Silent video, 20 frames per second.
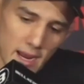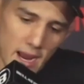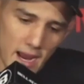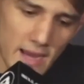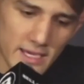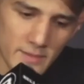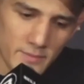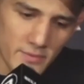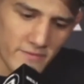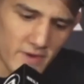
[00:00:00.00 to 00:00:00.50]

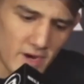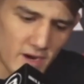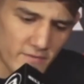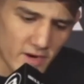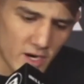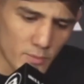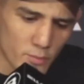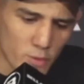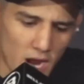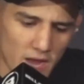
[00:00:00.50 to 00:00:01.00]
keep it very,
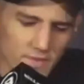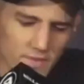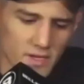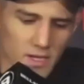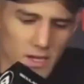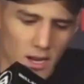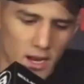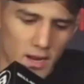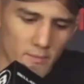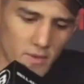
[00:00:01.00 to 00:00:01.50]
very private.
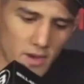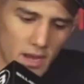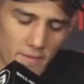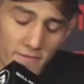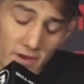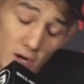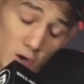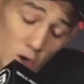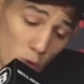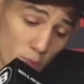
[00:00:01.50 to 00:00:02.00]
I'm
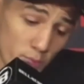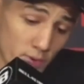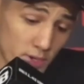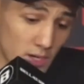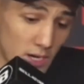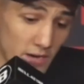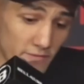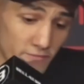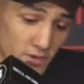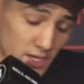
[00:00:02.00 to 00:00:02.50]
very open.
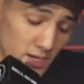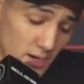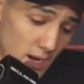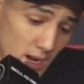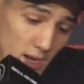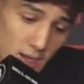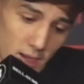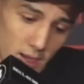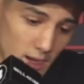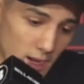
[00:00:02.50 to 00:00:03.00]

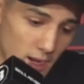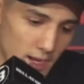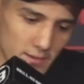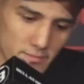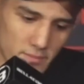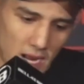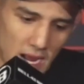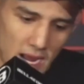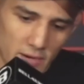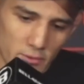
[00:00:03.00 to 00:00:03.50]

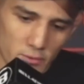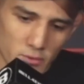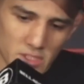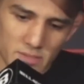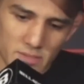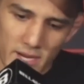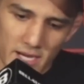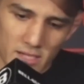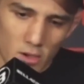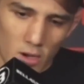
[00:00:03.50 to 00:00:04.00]
I
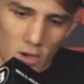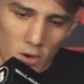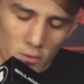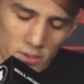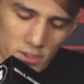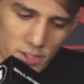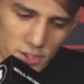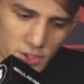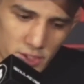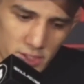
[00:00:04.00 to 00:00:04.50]
respect all
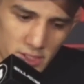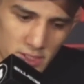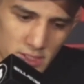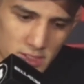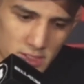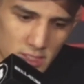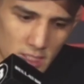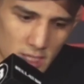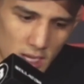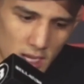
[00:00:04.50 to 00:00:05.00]

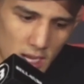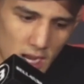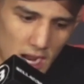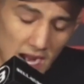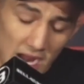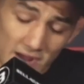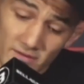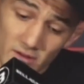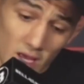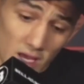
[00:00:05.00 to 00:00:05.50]
religions. I
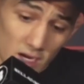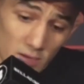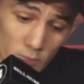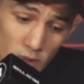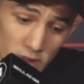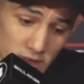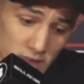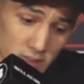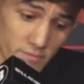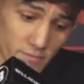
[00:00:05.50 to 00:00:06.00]
have a lot of
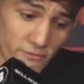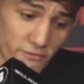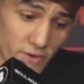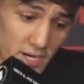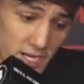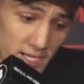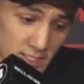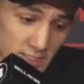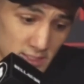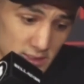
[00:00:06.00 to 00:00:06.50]
Muslim
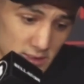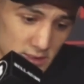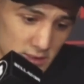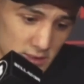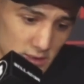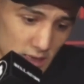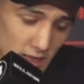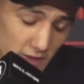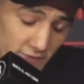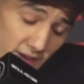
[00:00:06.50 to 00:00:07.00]
friends.
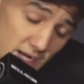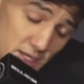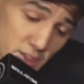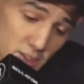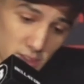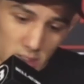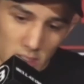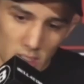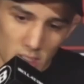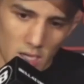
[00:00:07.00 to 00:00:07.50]
I've
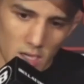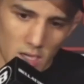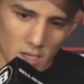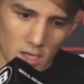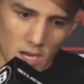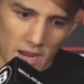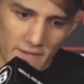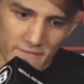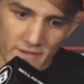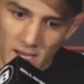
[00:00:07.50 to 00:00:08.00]
actually
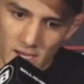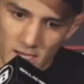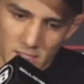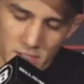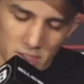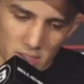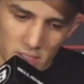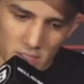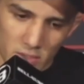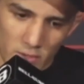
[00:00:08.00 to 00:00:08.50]

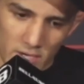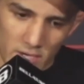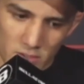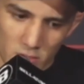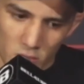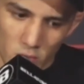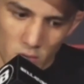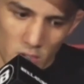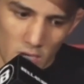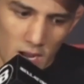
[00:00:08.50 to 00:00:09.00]
read the
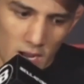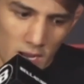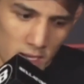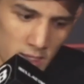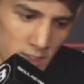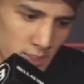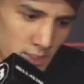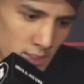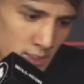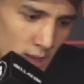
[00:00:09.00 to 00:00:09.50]

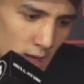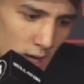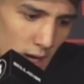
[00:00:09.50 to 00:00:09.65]
Quran,